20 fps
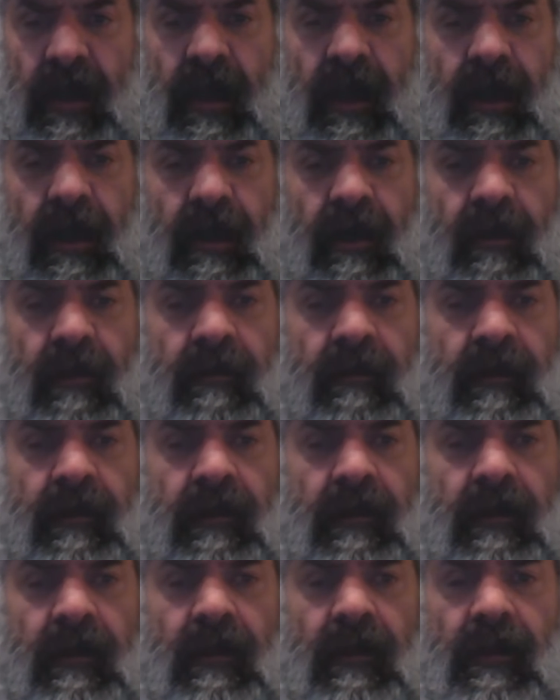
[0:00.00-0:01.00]
Uh,
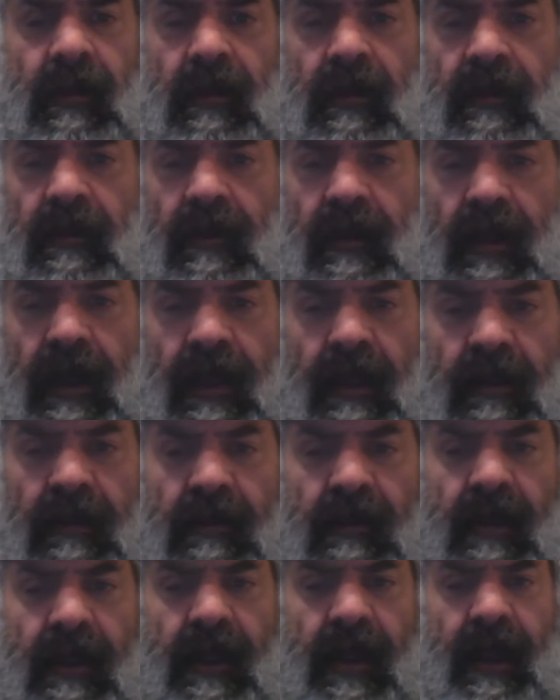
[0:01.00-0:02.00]
eh,
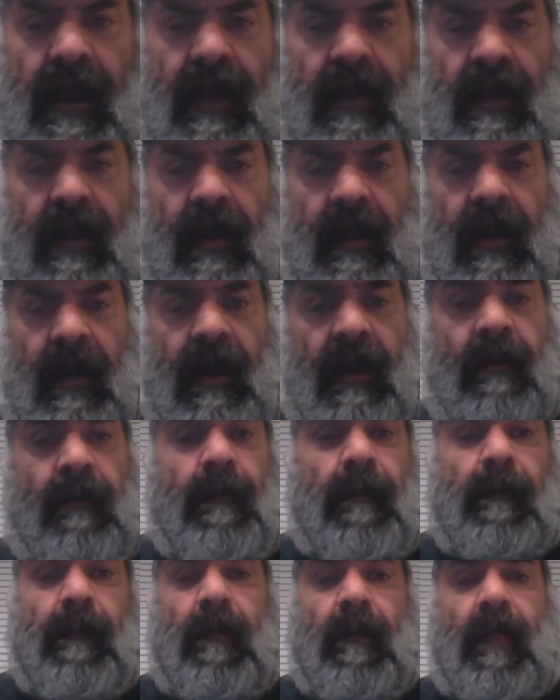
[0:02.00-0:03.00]
and uh,